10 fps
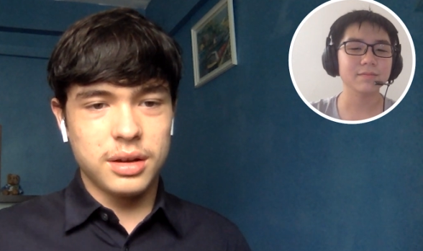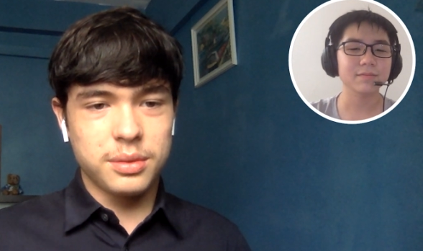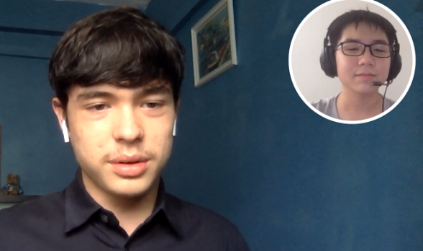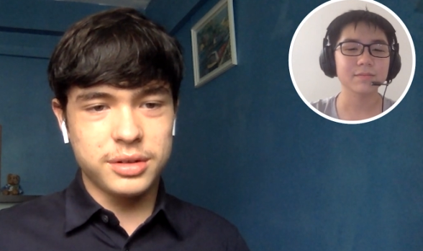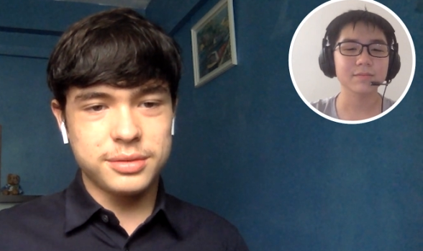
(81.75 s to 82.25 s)

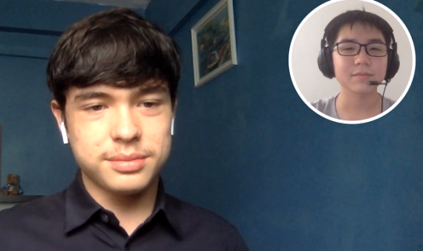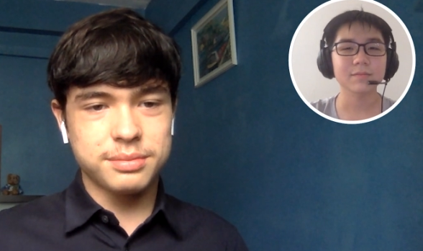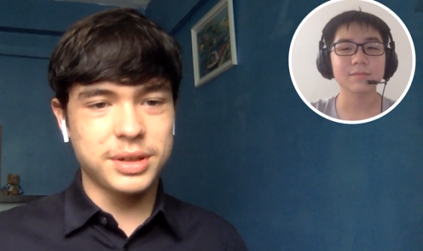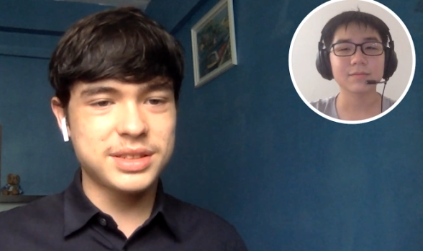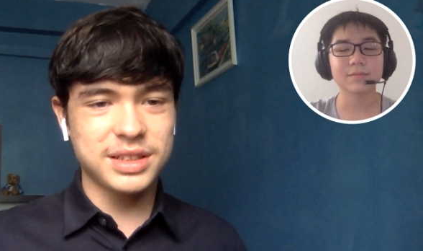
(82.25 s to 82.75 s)
Speaker 1: Well,
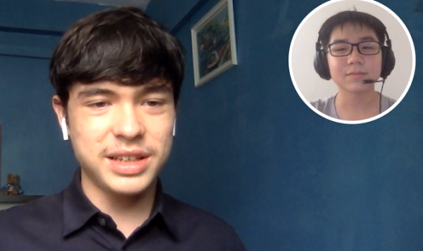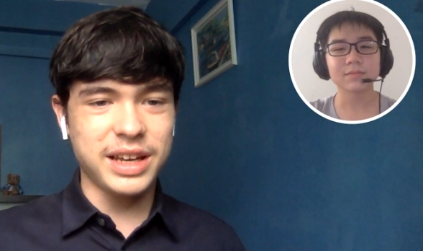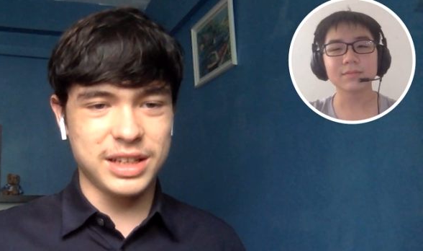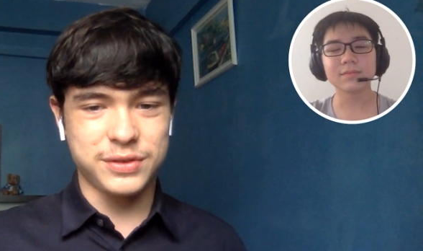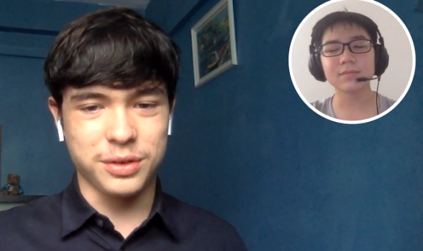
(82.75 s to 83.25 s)
personally,
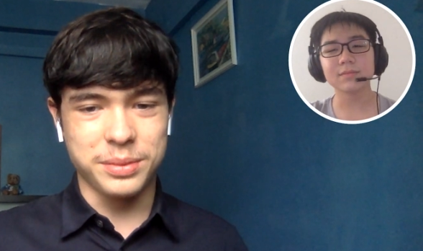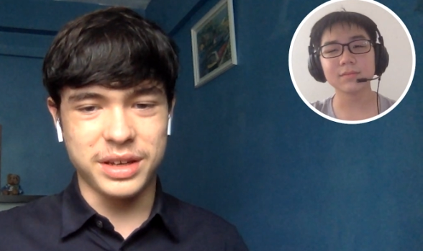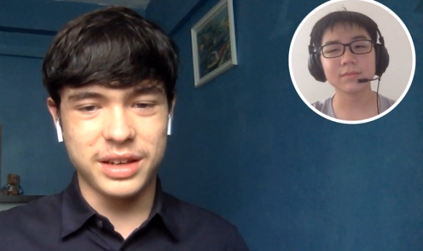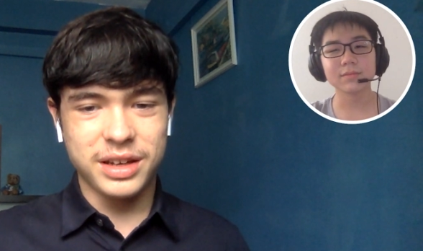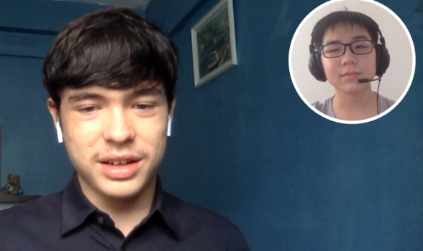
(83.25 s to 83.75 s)
at least for
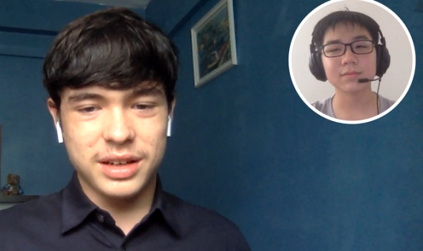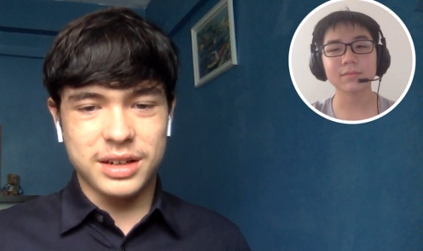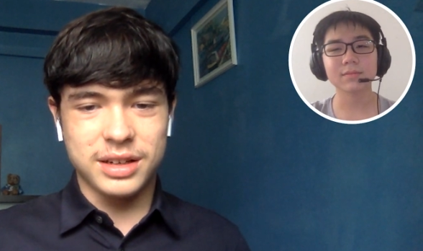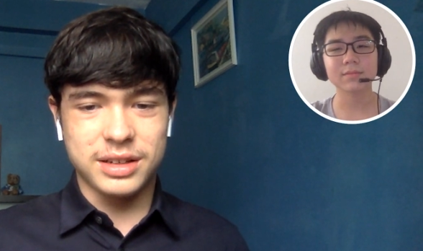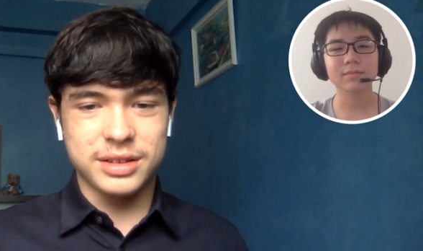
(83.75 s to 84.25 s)
me,
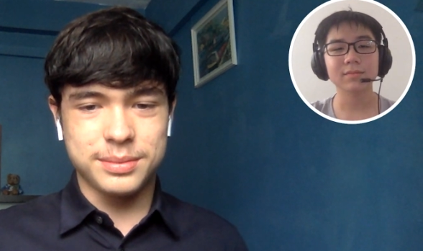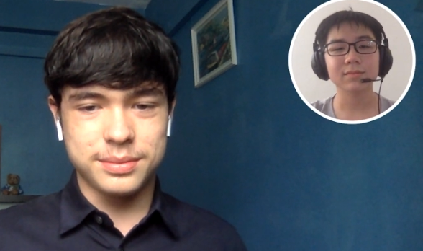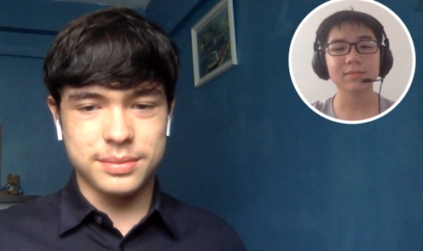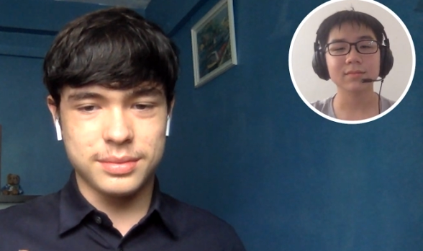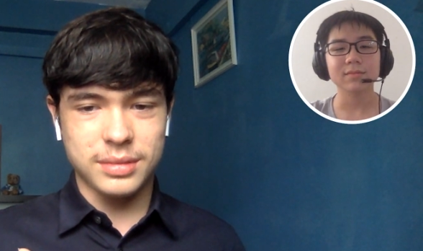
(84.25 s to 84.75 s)
um,
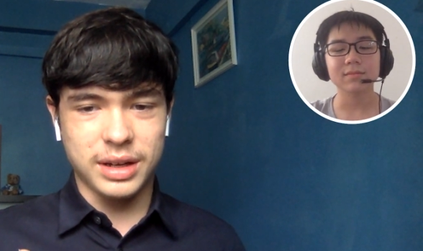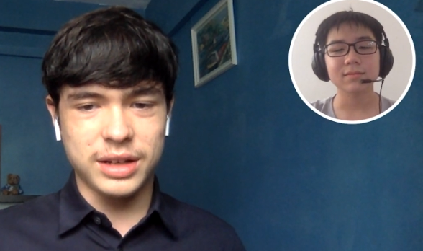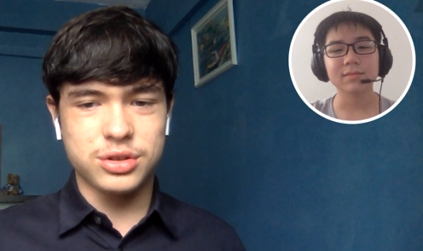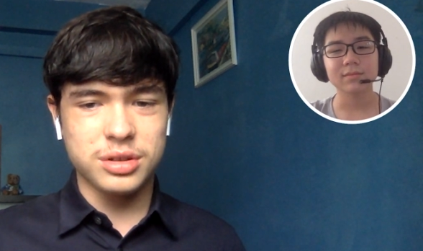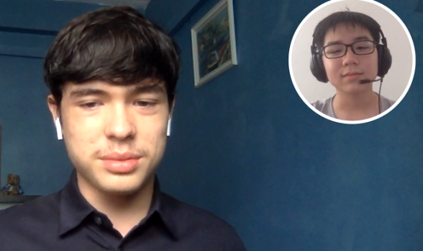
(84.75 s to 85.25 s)

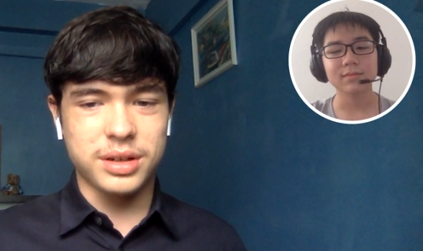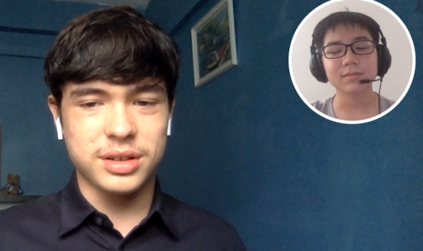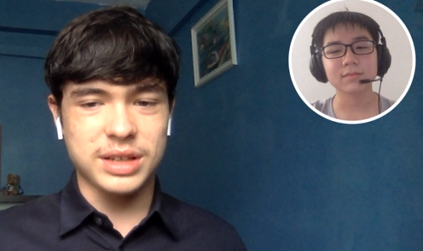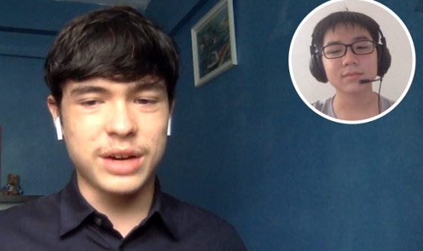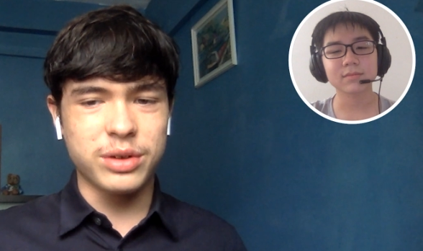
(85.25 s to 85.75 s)
I joined
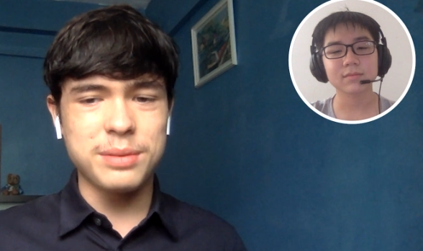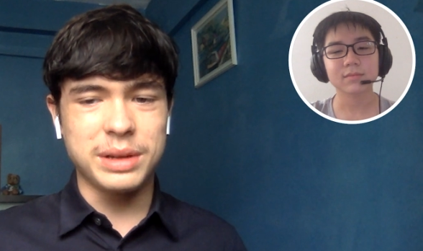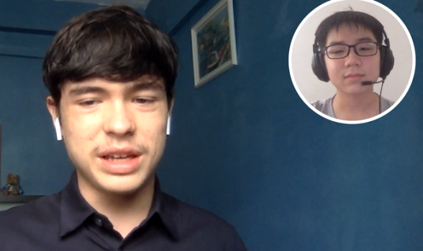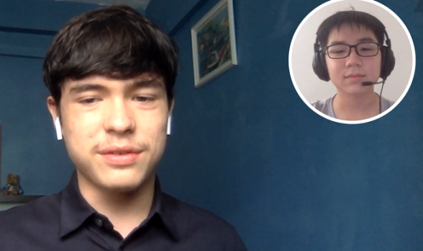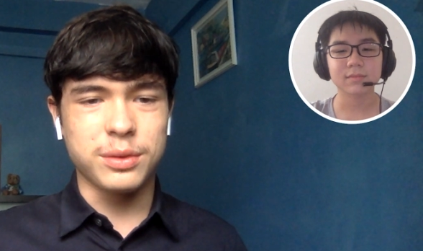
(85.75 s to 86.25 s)
because I really
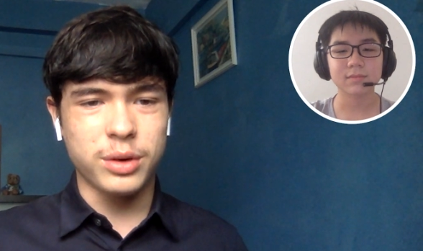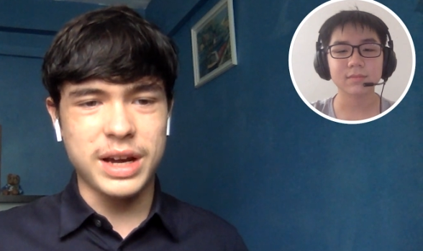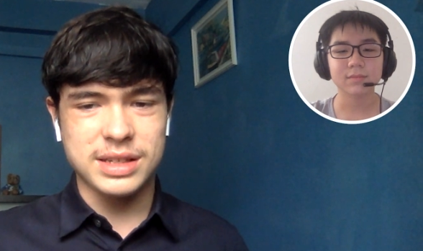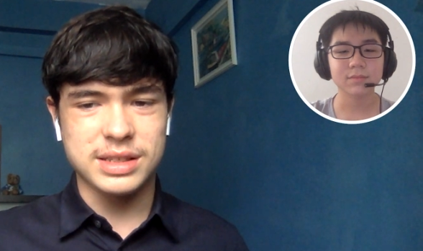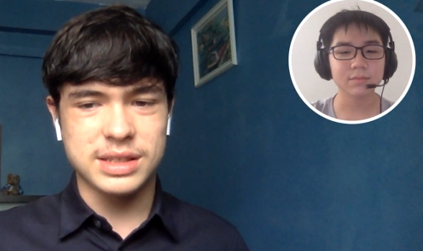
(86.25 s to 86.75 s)
believed in
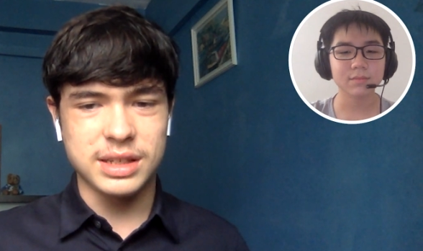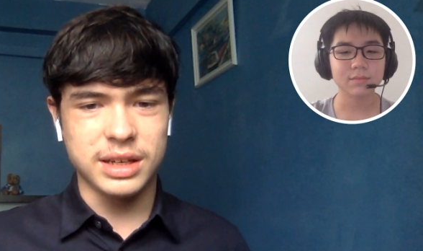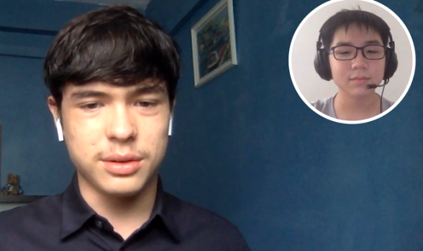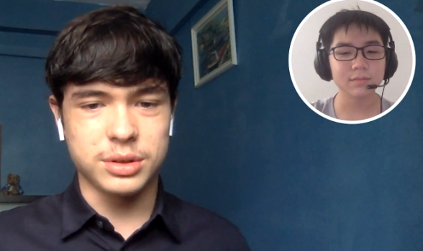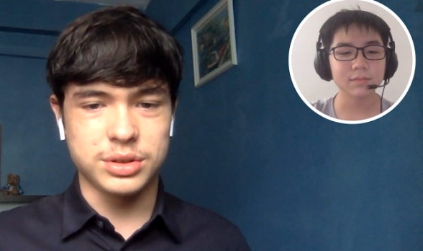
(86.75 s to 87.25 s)
what SST
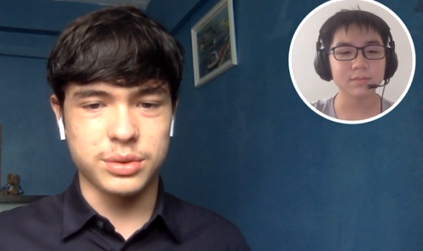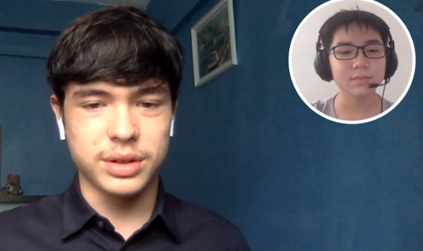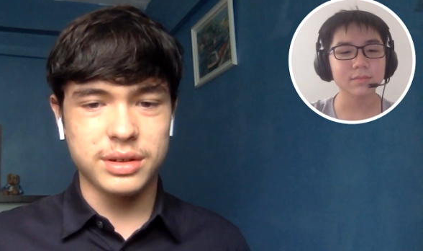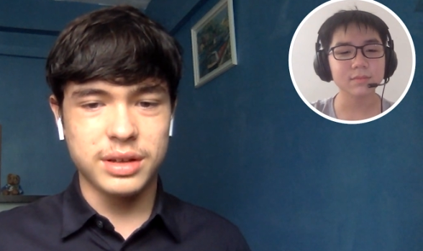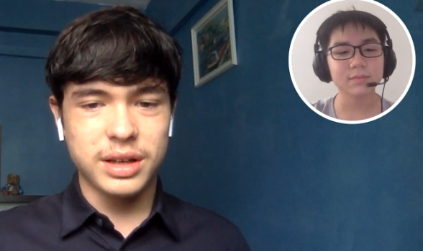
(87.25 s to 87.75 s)
Inc. was
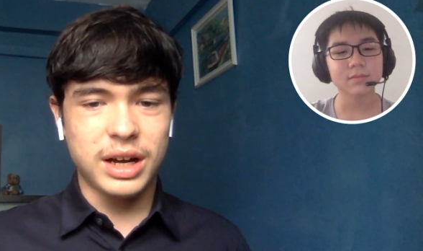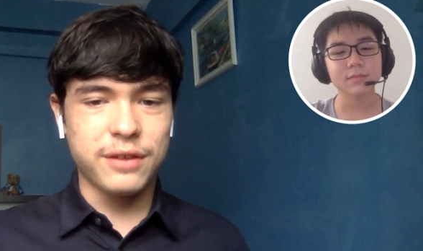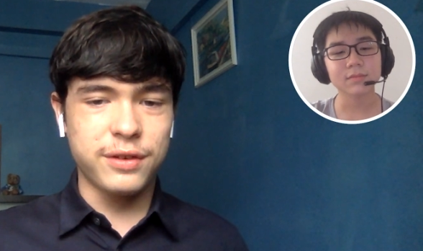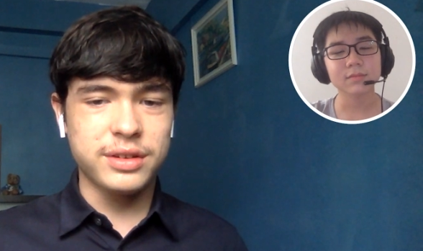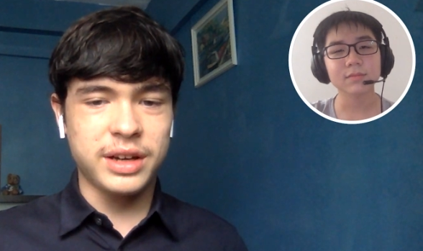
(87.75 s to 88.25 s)
doing. I
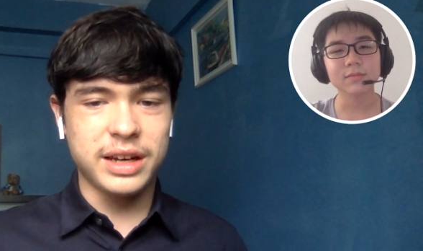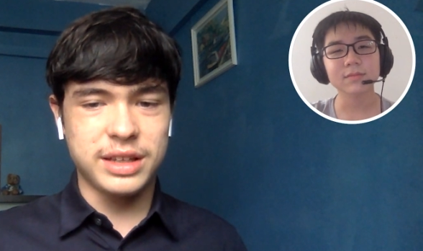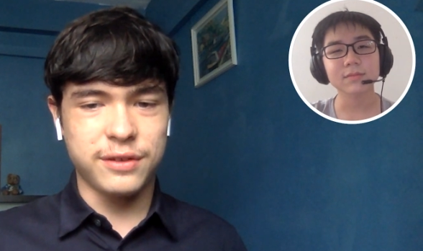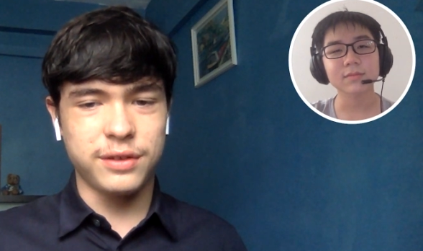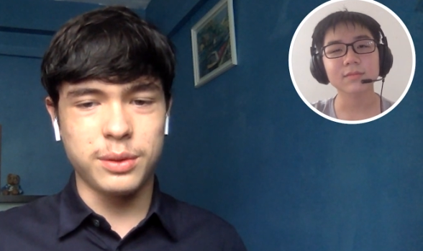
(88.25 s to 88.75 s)
felt that I
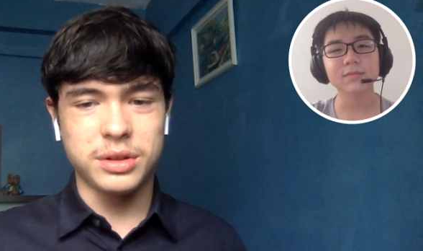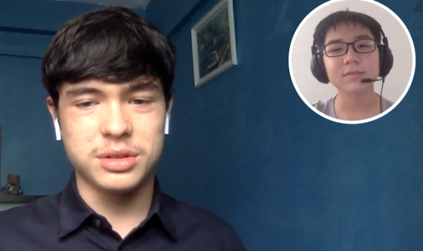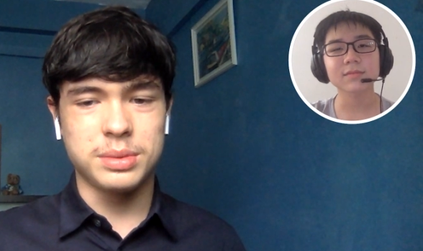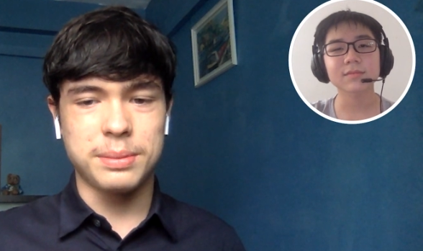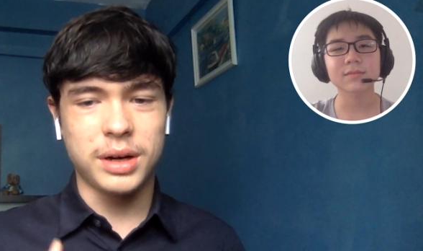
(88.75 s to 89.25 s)
definitely wanted
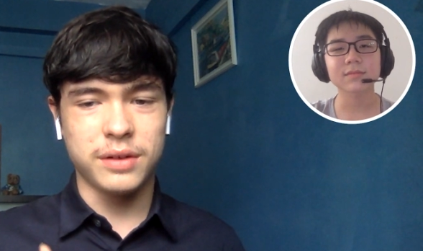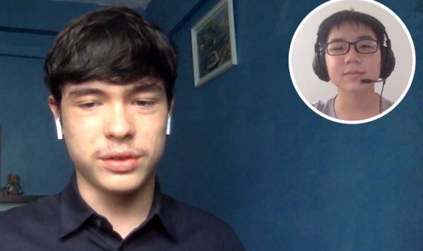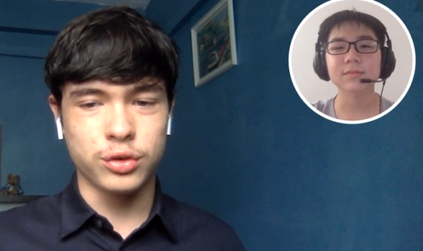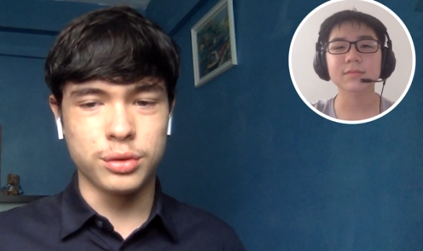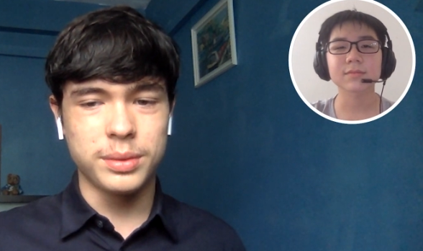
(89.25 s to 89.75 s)
to be part of
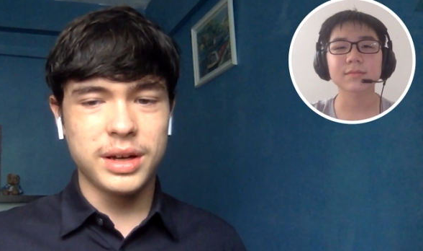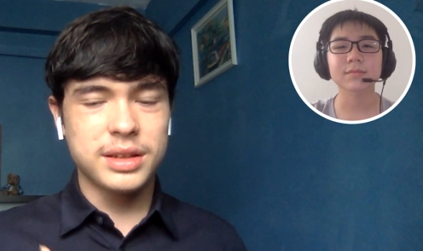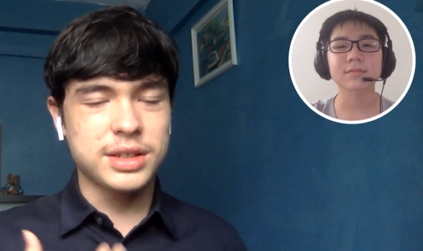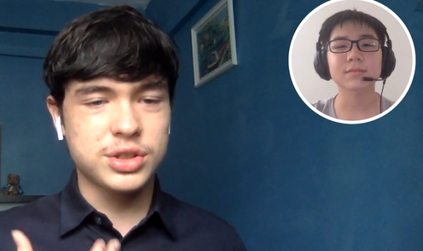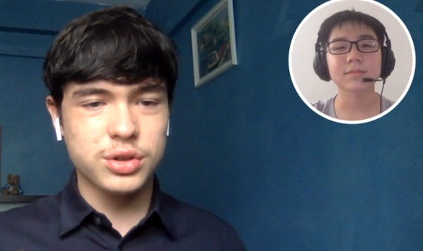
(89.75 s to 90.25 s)
a group
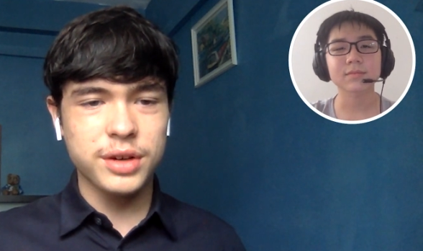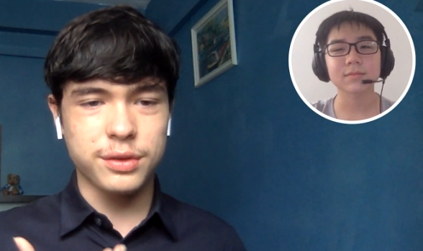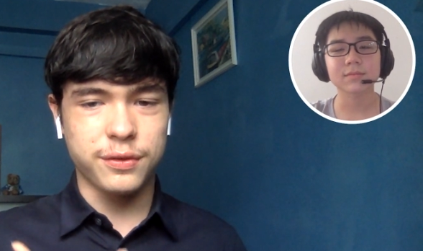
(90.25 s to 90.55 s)
that strive to